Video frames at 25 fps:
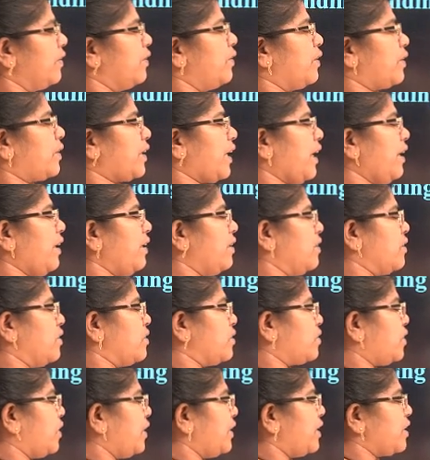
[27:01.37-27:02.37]
Okay,
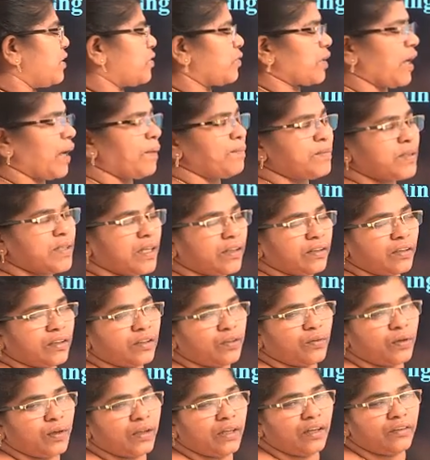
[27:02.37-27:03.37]
so it comes under
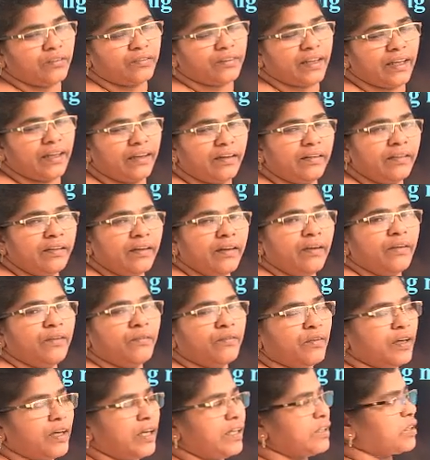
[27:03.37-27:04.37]
the one of the
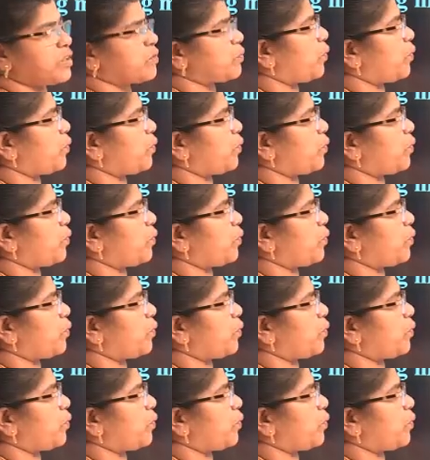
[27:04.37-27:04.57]
world's